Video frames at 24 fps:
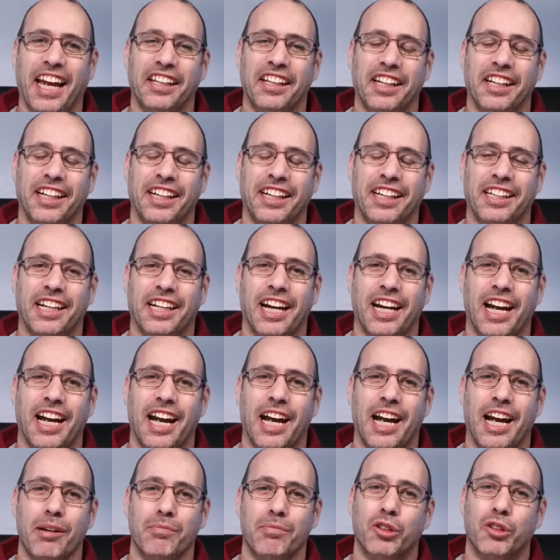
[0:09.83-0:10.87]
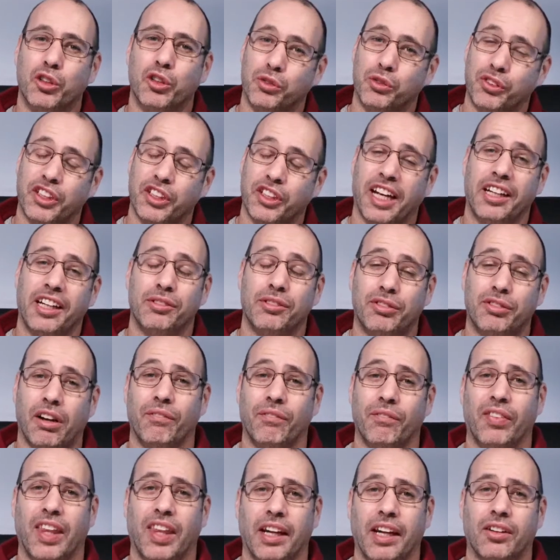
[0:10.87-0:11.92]
Hey there, I'm Hugo Ferreira
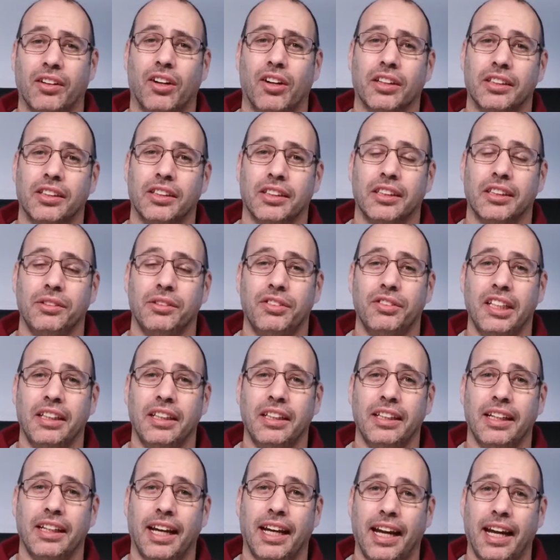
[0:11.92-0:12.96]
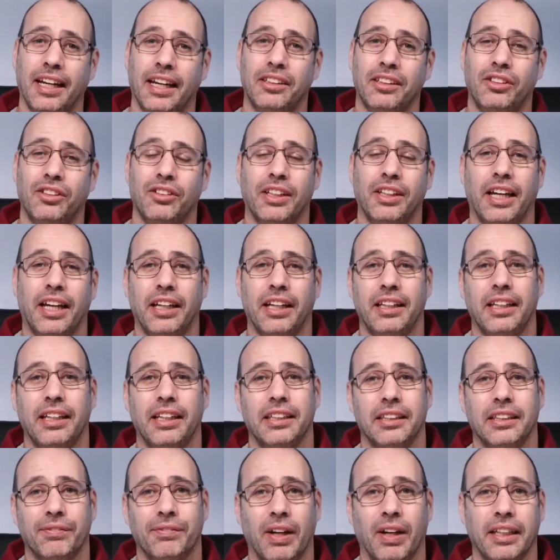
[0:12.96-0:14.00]
from Tech Corner TV, and today
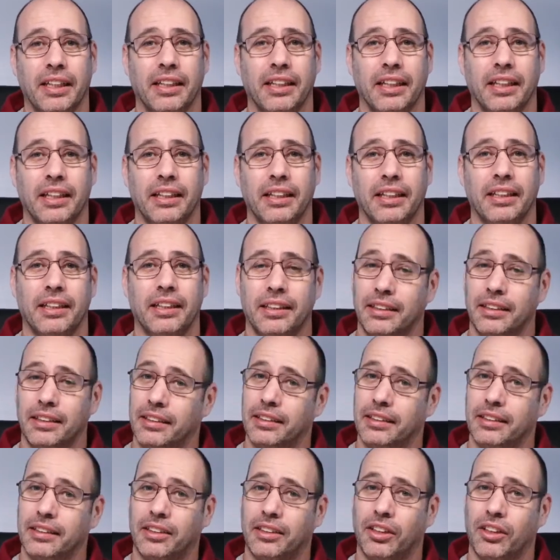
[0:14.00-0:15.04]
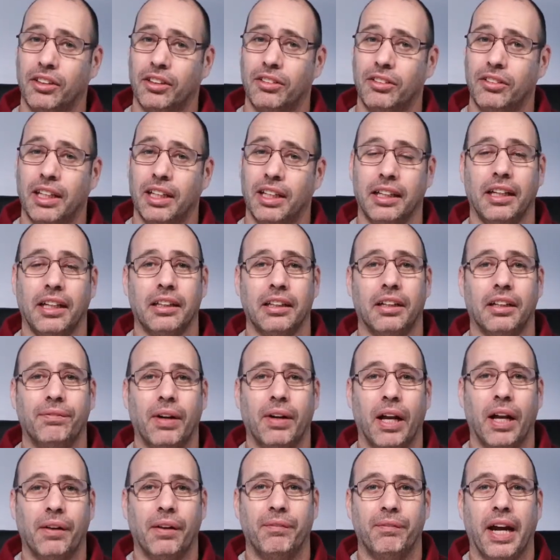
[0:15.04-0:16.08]
is Monday, so another
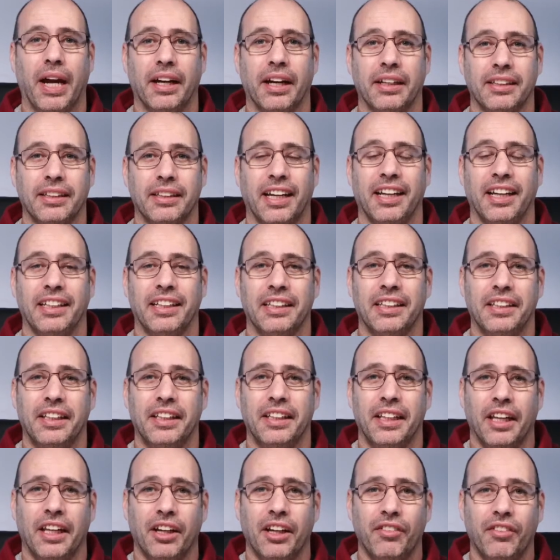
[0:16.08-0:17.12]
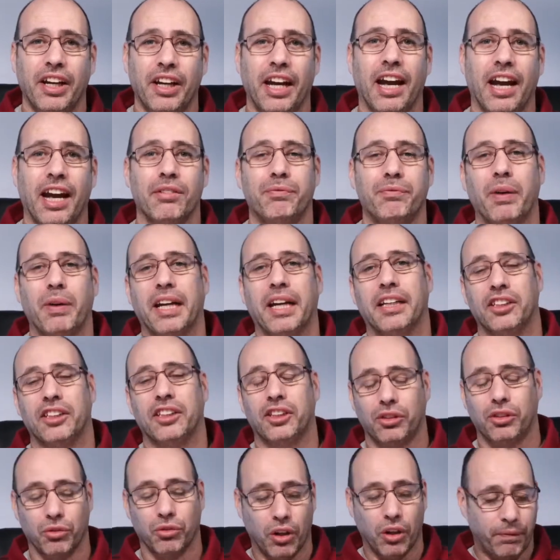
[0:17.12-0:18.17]
mailbag day. We have
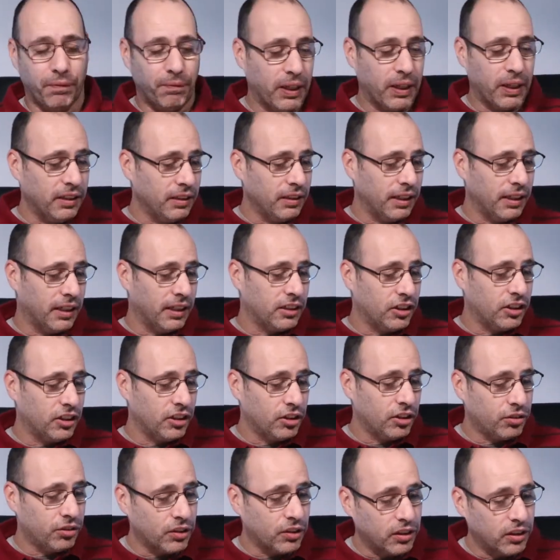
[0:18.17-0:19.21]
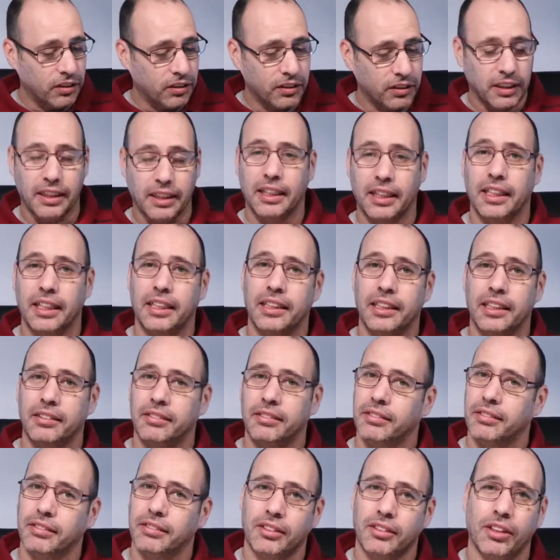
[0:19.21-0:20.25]
package to open as usual,
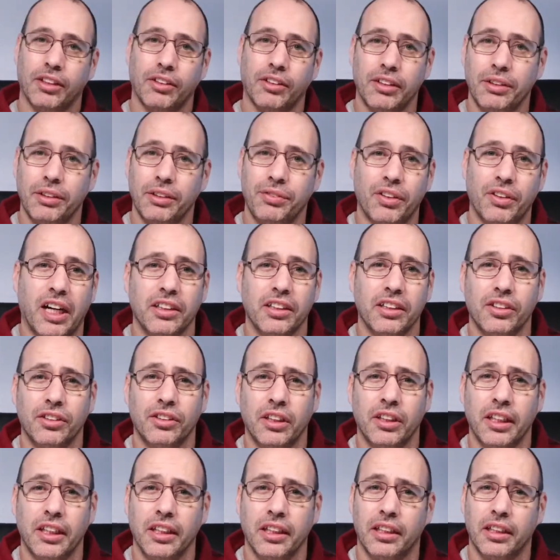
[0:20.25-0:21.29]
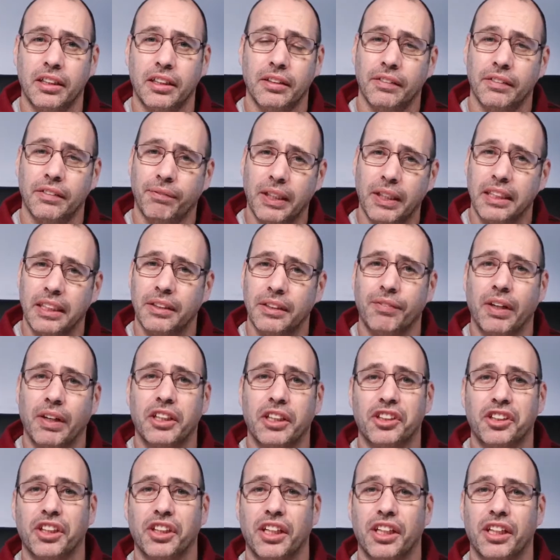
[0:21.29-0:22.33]
so if you are new here, please
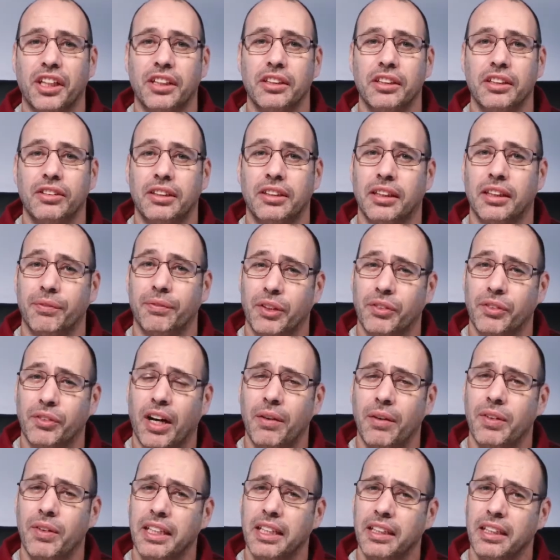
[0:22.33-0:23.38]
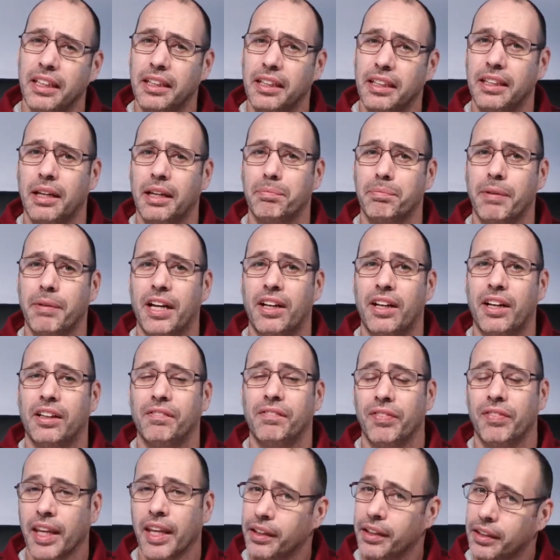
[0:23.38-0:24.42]
make sure you subscribe and hit that
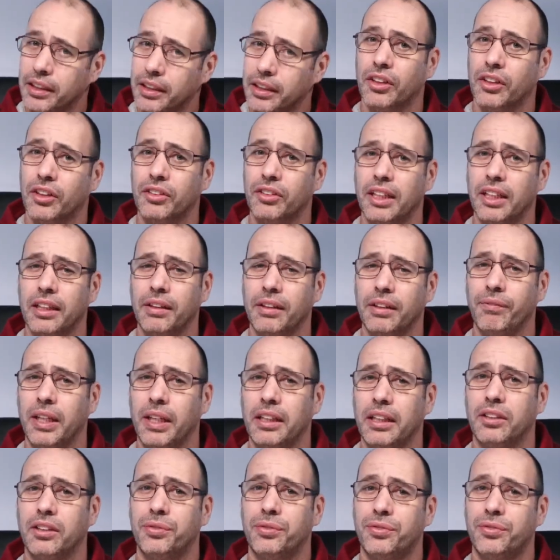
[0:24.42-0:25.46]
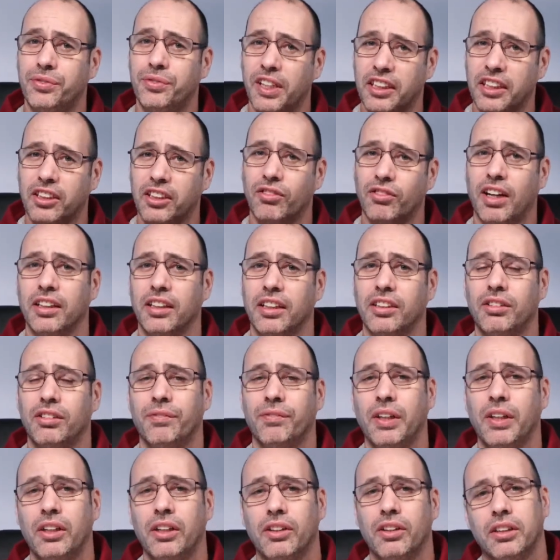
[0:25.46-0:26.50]
bell, so you can be the first one
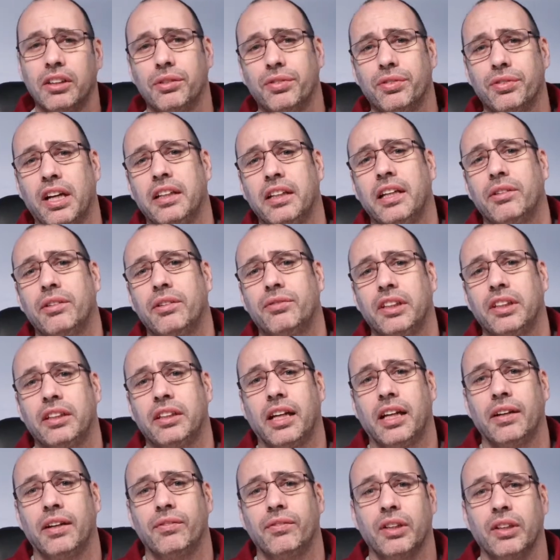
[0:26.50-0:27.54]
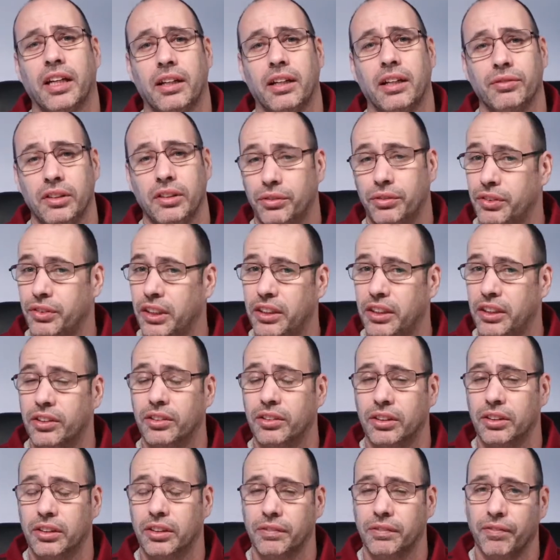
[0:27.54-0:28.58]
to be notified every time we have new
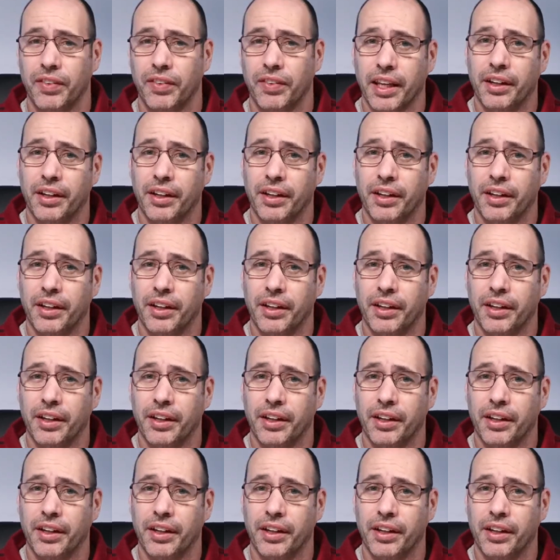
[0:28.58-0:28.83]
videos.